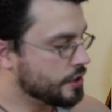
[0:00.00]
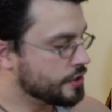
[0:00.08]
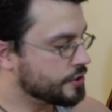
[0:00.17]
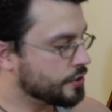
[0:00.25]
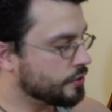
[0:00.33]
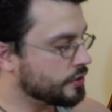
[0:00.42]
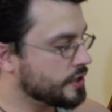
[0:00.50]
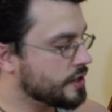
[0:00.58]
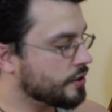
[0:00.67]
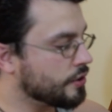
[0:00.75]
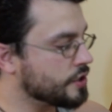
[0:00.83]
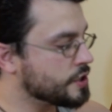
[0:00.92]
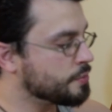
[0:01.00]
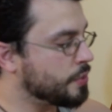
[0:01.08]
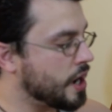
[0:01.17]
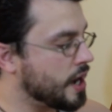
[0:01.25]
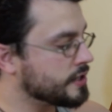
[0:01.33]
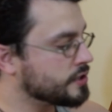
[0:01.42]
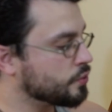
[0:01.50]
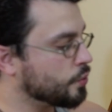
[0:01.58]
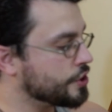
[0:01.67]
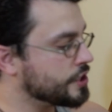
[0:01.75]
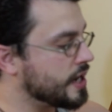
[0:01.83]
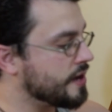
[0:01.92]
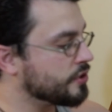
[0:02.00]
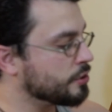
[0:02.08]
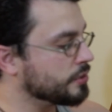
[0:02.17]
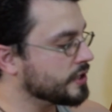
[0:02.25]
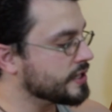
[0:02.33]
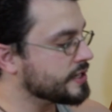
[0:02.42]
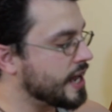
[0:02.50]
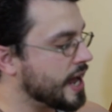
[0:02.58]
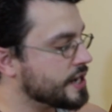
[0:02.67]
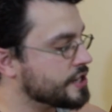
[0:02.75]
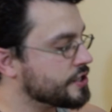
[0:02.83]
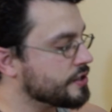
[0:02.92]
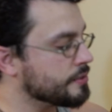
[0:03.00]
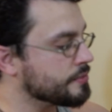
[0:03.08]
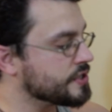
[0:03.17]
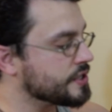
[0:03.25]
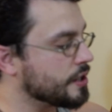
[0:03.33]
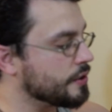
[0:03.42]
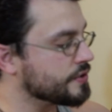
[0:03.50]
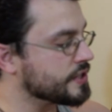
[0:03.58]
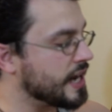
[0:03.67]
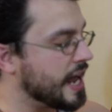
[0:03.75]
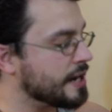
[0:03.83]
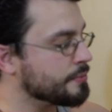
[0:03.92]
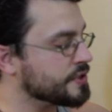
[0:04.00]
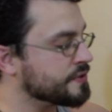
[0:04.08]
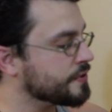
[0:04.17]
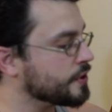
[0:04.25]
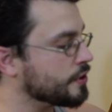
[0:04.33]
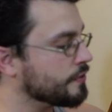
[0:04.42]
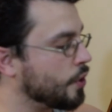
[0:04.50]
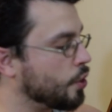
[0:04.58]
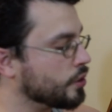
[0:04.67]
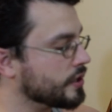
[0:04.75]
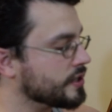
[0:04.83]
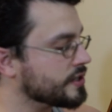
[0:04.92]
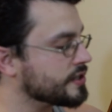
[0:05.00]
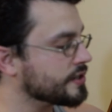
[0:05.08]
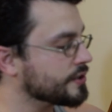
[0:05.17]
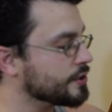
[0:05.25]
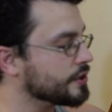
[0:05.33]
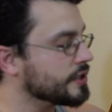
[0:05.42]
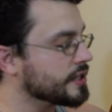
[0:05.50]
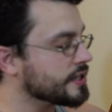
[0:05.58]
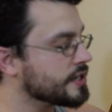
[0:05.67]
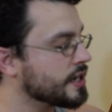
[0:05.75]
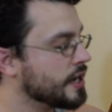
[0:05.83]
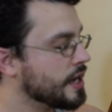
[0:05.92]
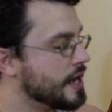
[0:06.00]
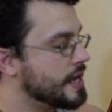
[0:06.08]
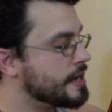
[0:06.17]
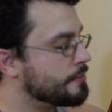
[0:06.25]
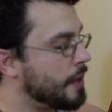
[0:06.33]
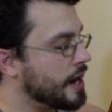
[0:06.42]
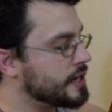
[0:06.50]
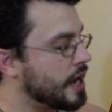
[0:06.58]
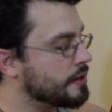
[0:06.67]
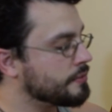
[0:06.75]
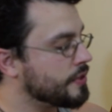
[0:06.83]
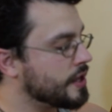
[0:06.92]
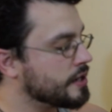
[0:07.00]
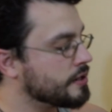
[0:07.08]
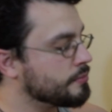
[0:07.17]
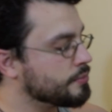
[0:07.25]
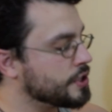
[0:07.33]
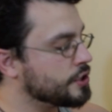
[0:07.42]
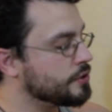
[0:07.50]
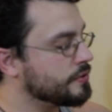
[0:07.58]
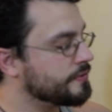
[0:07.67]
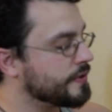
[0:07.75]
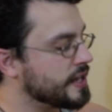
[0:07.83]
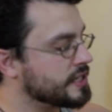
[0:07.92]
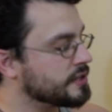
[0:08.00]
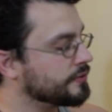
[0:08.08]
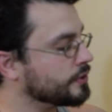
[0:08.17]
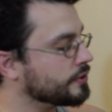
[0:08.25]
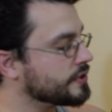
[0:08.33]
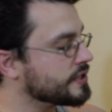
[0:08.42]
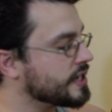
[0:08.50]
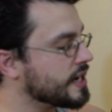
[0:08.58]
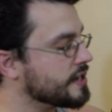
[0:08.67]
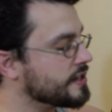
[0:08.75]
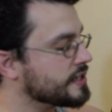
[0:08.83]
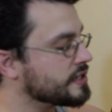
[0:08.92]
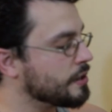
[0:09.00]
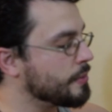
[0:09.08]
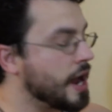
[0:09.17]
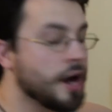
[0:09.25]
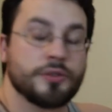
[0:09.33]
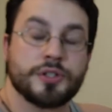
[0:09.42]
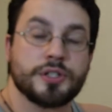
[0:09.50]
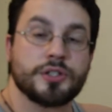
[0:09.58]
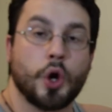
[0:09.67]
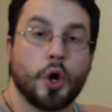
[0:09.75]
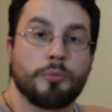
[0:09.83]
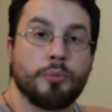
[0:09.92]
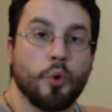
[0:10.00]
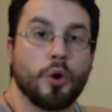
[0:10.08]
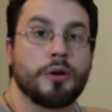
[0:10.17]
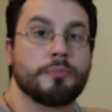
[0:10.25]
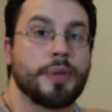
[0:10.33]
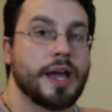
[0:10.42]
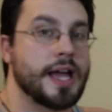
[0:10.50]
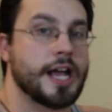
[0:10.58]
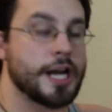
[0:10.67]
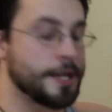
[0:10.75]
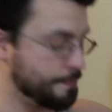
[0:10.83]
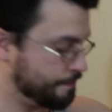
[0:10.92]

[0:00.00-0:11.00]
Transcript: Certainly there are spots which inevitably attach to themselves an atmosphere of holiness and goodness. It might not then be too fanciful to say that some houses are born bad.